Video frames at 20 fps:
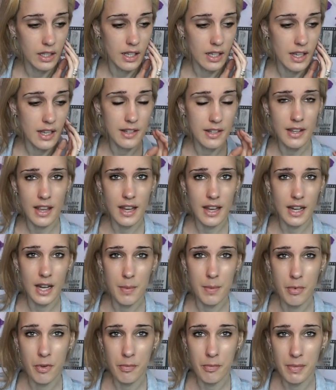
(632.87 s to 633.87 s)
is a
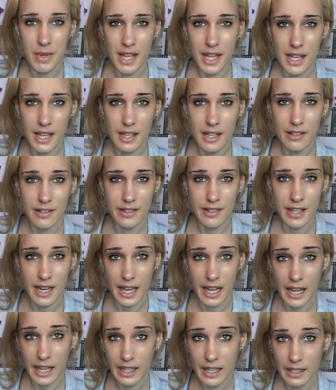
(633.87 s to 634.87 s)
clip of me
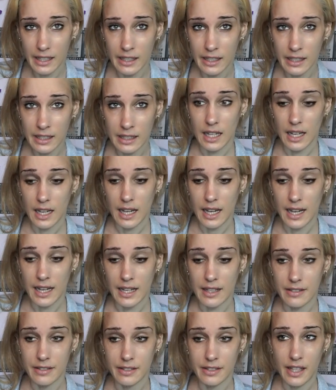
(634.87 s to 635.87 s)
singing
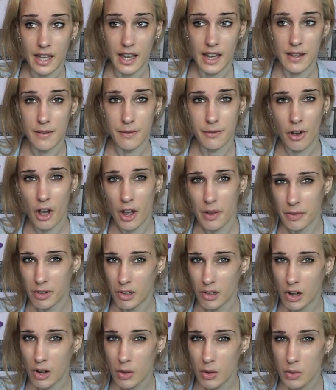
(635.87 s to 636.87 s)
as a
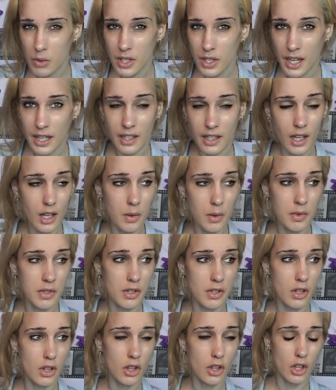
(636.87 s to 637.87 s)
five-year-old, and I
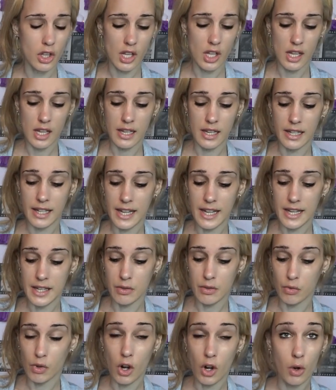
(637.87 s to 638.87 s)
was the
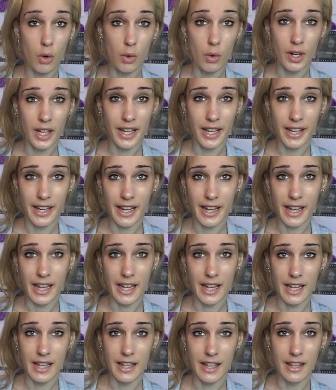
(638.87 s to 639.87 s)
lead role
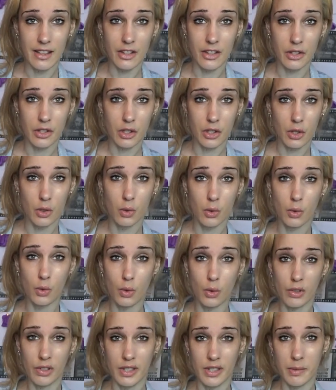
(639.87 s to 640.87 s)
in the school
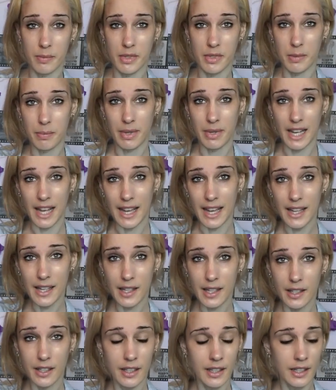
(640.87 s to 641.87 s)
Christmas play,
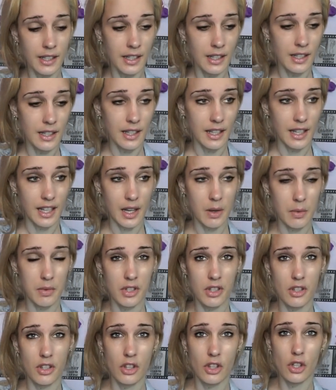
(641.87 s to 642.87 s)
and I
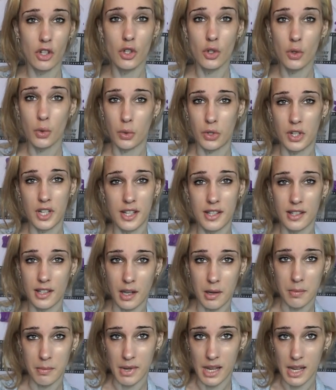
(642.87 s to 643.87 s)
was the naughty
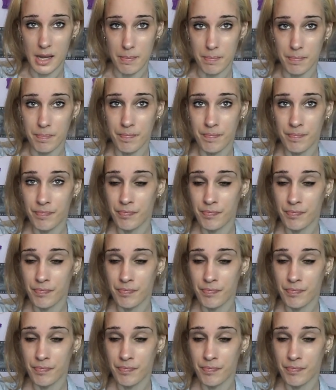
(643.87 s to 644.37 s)
sunbeam.